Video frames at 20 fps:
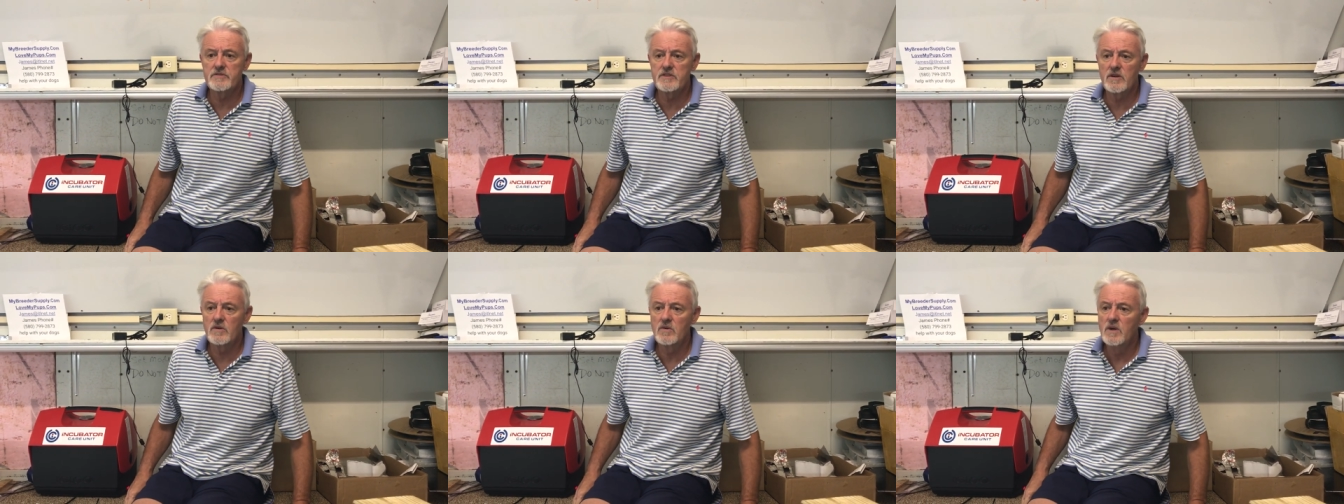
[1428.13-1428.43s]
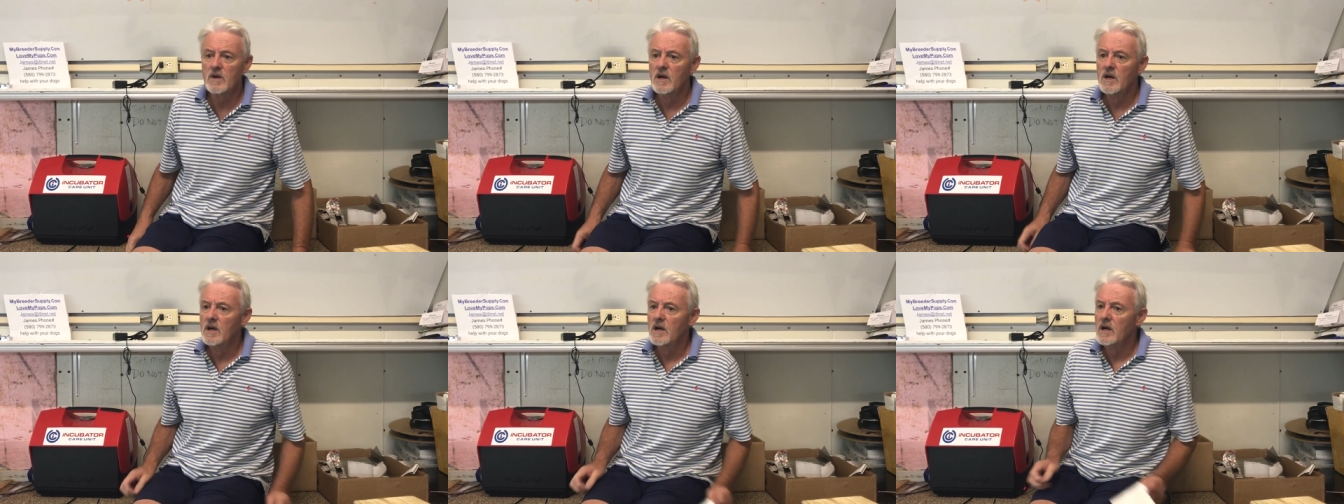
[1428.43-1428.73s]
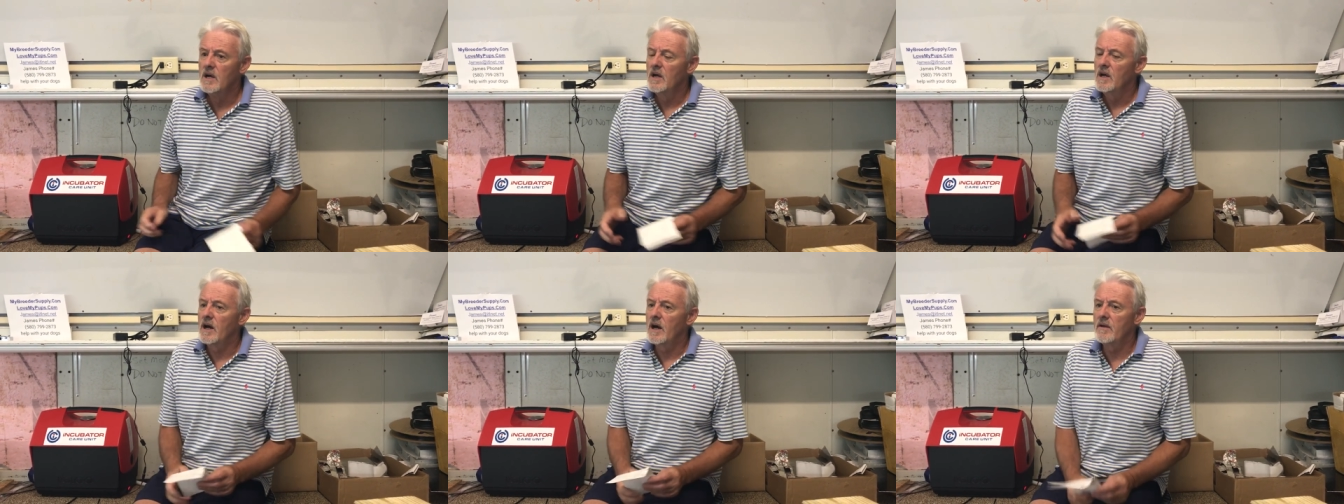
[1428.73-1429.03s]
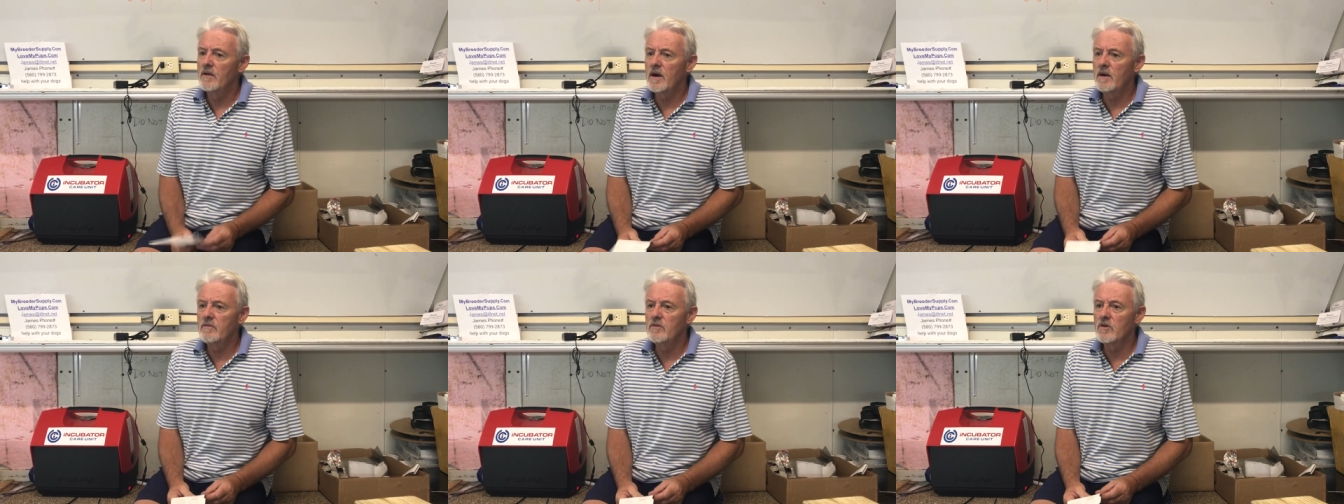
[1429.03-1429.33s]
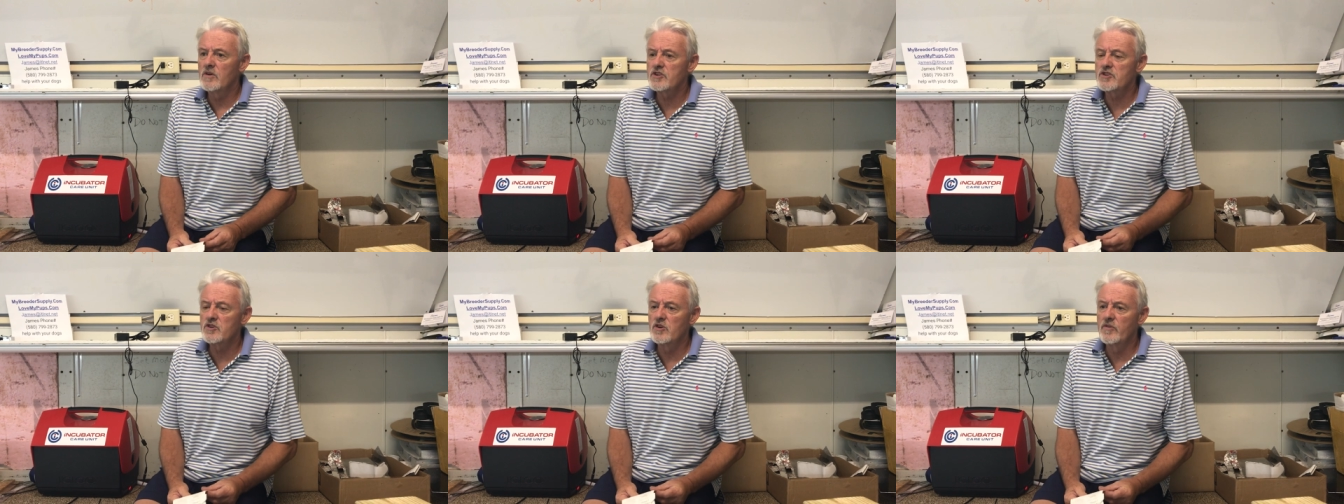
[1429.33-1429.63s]
So I, I'm
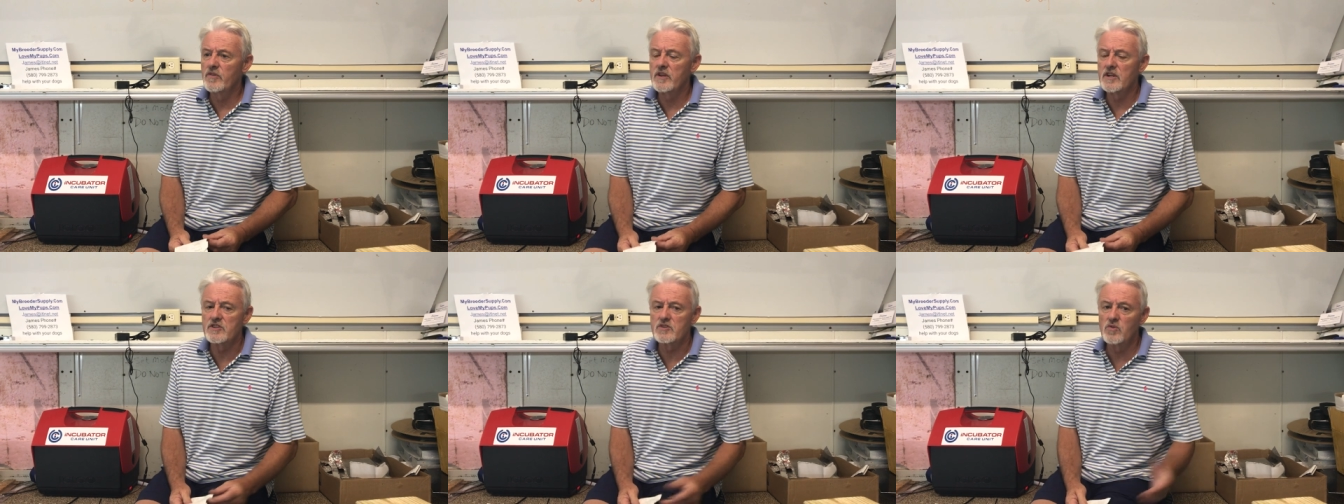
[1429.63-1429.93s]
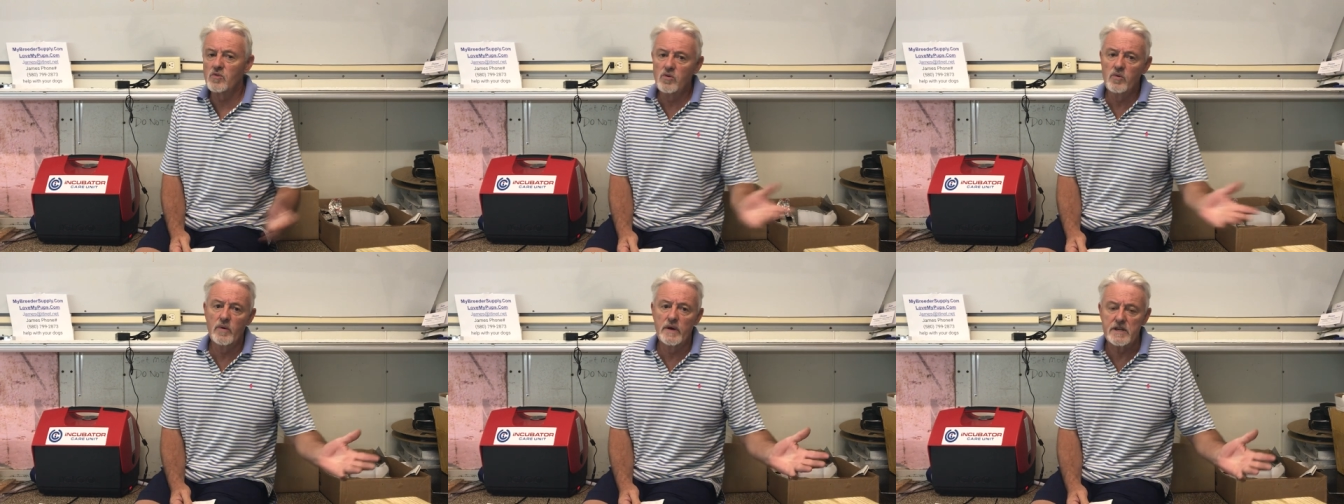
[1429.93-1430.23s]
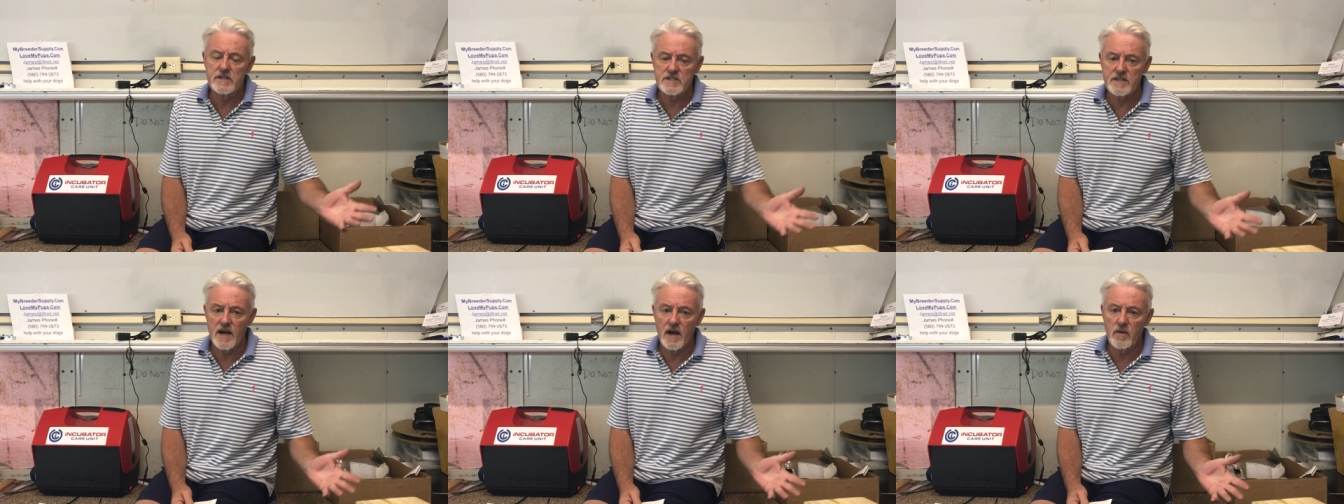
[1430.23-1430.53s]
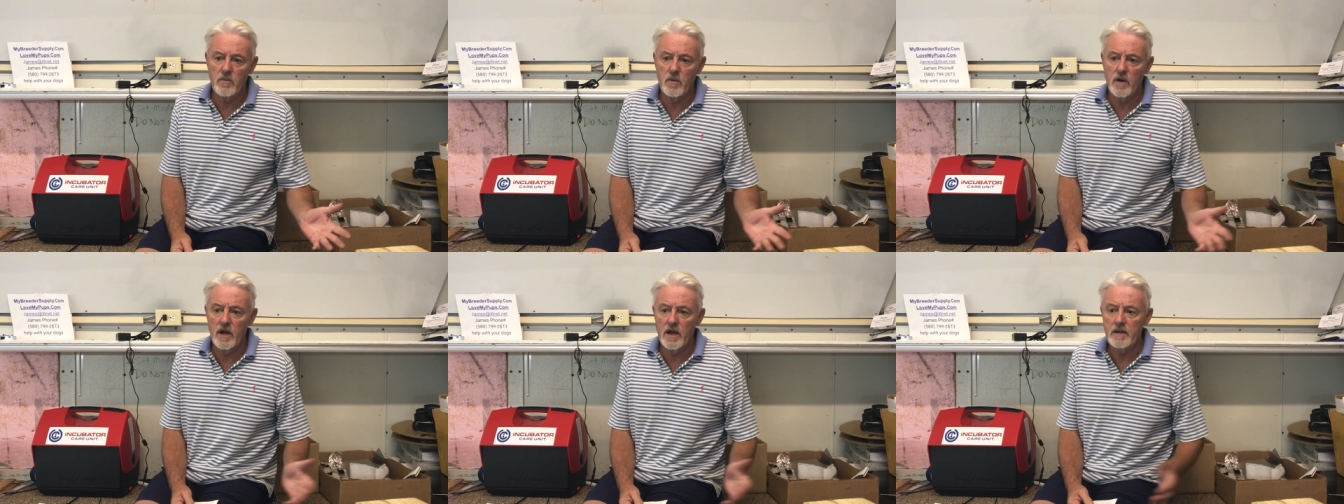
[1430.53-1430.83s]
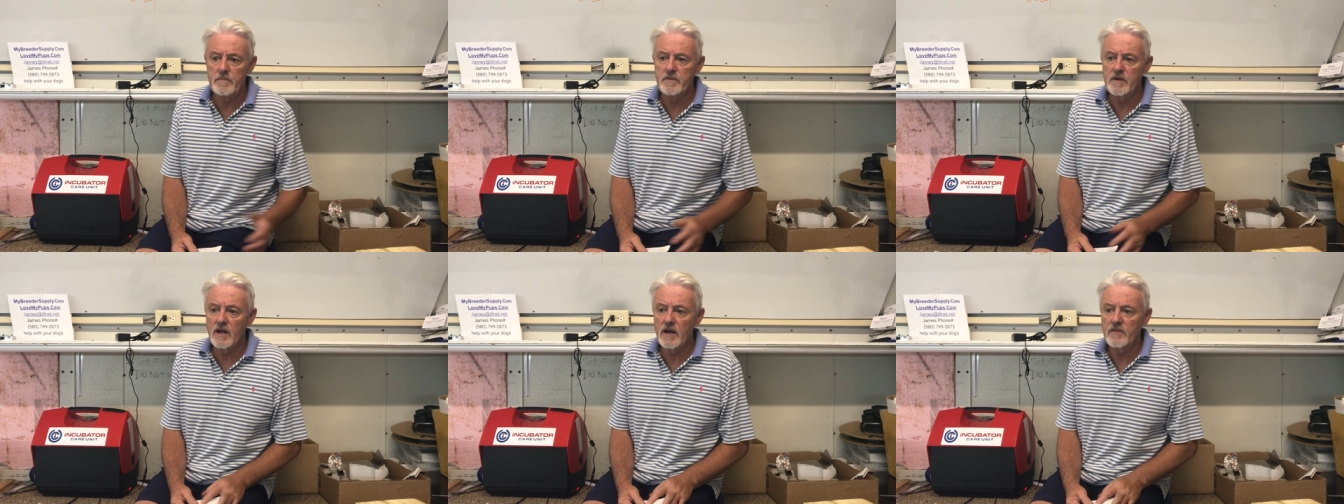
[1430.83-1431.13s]
not sure that it's always that
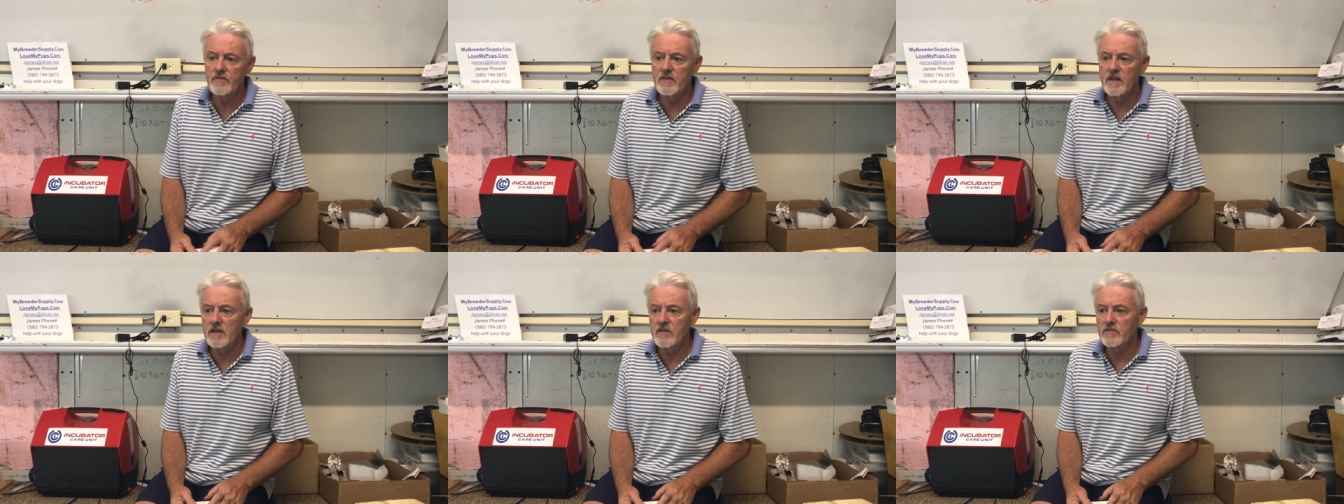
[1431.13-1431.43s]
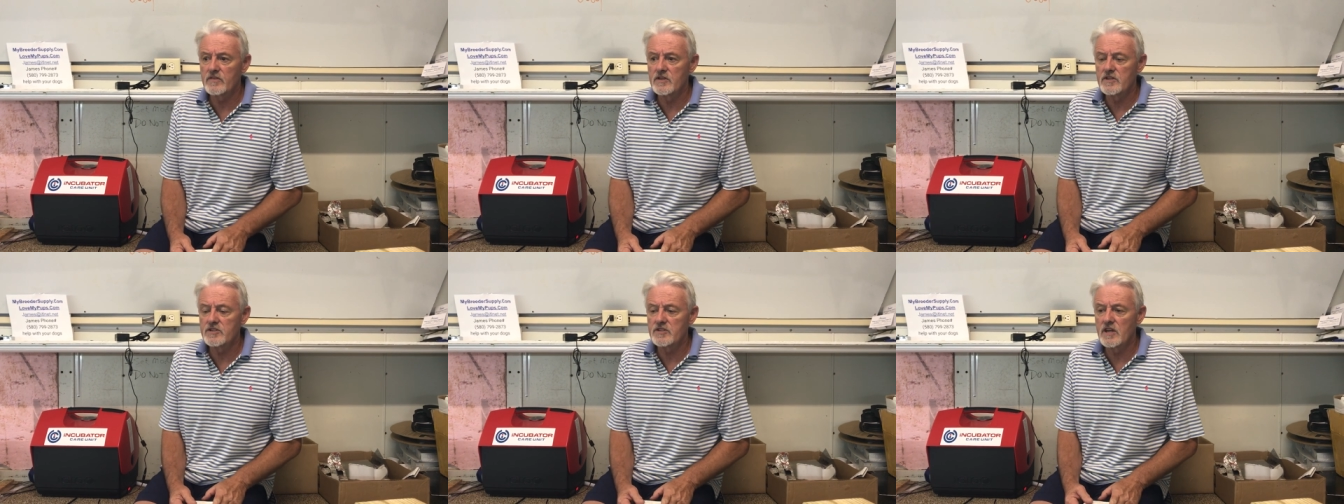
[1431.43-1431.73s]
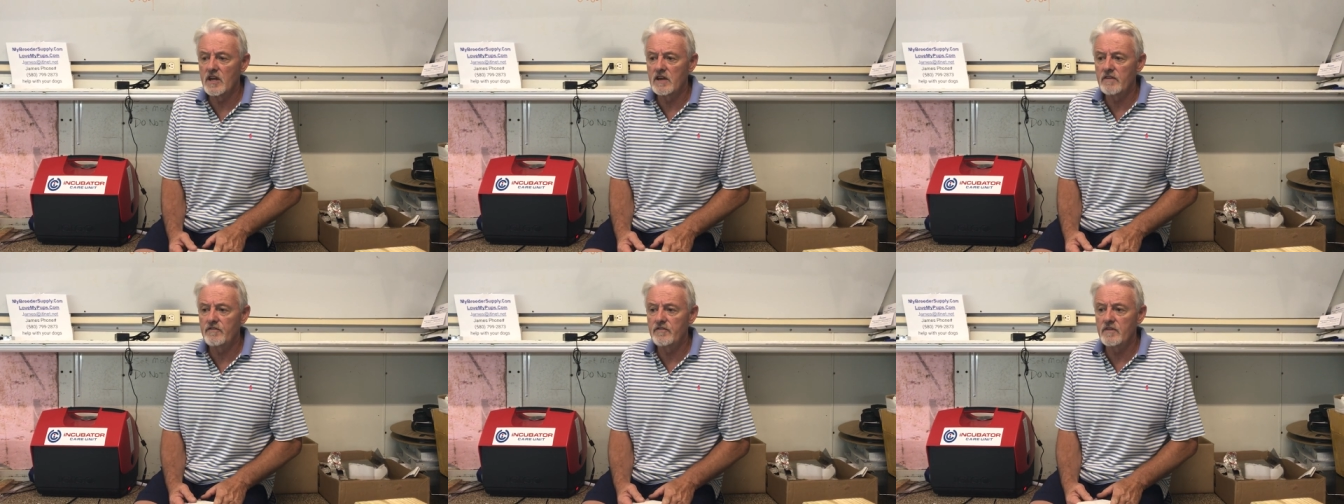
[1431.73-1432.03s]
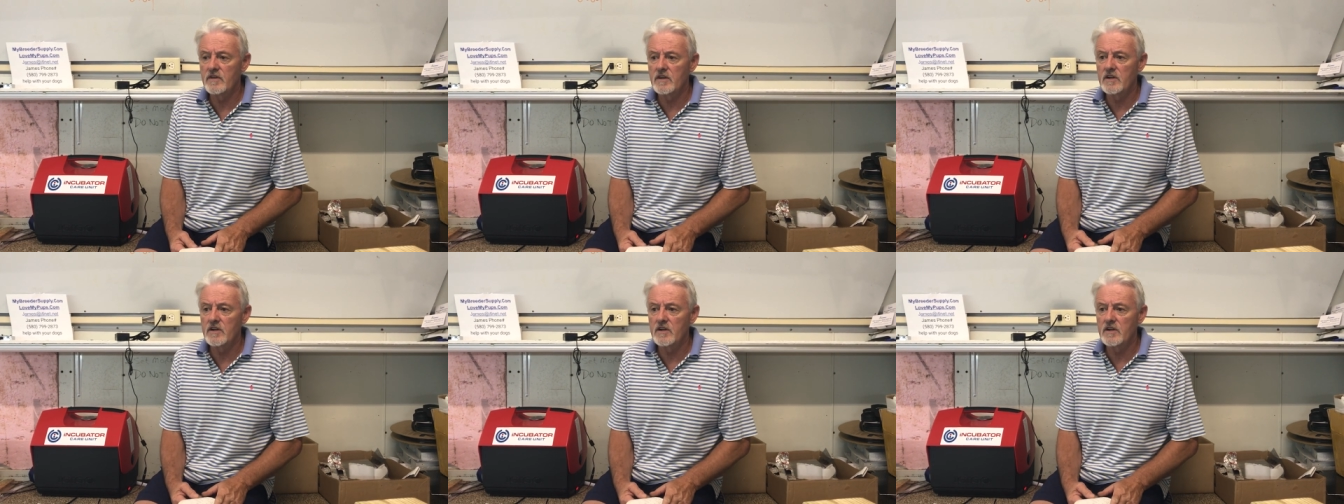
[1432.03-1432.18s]
way, but I think that uh, if,